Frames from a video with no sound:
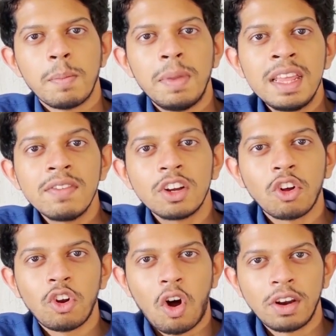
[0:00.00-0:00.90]
Believe it
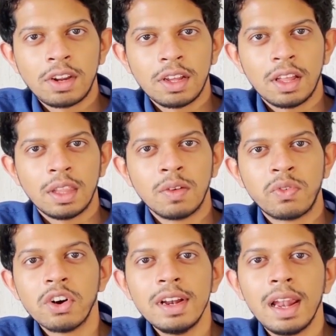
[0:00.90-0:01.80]
or not, the
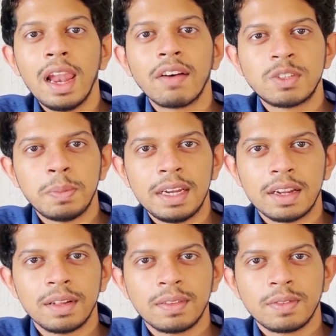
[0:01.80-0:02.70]
world loves
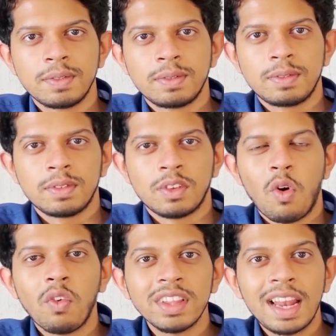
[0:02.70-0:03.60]
meat.
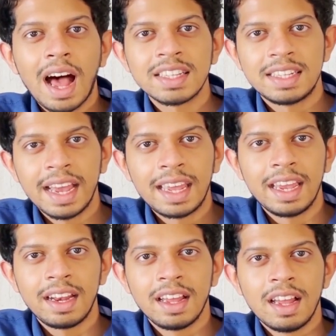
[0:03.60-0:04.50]
Over the last
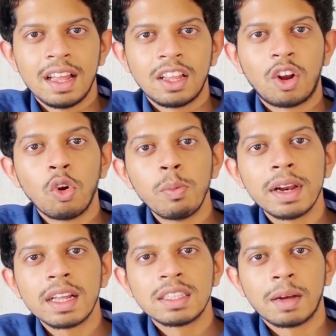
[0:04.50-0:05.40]
decade, the
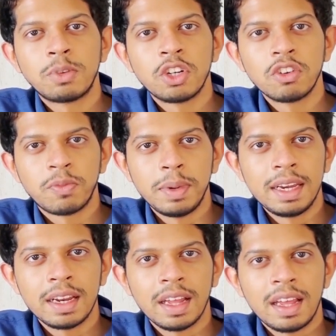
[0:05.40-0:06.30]
global consumption of
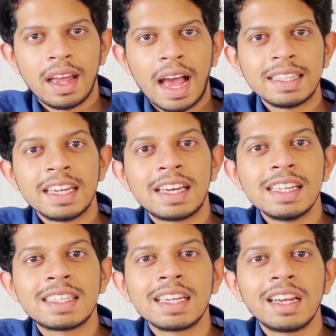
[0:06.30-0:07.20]
meat has
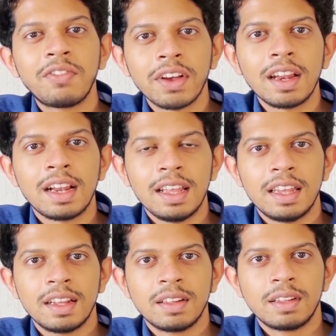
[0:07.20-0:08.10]
increased
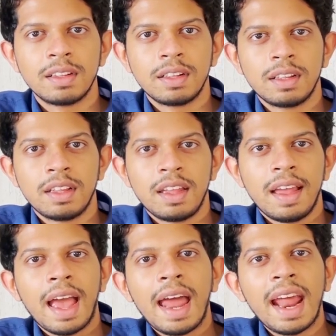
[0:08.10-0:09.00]
significantly.
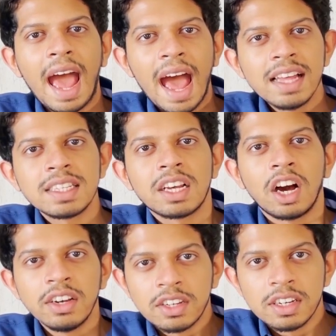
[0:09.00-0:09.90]
And as
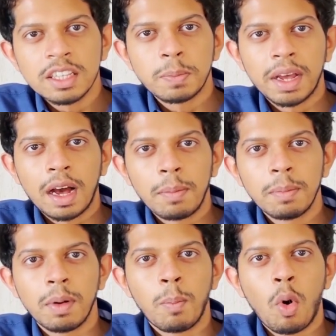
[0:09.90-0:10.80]
countries
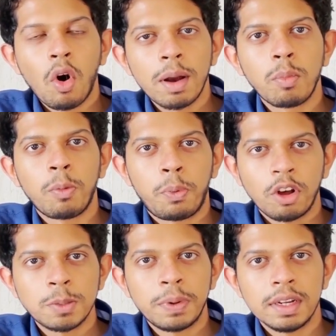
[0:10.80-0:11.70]
become more and more
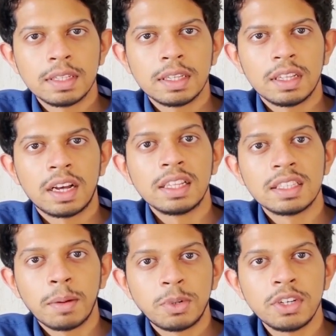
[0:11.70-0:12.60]
prosperous, the
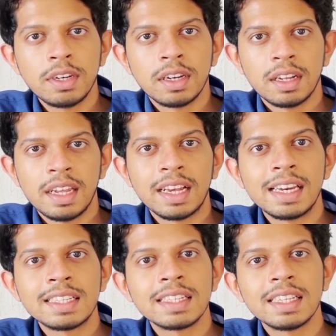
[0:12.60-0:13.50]
consumption
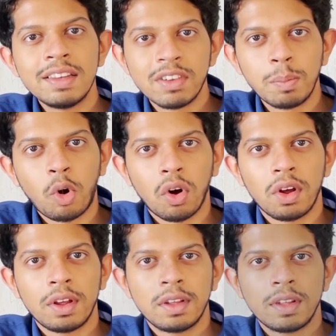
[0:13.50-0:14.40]
increases even more.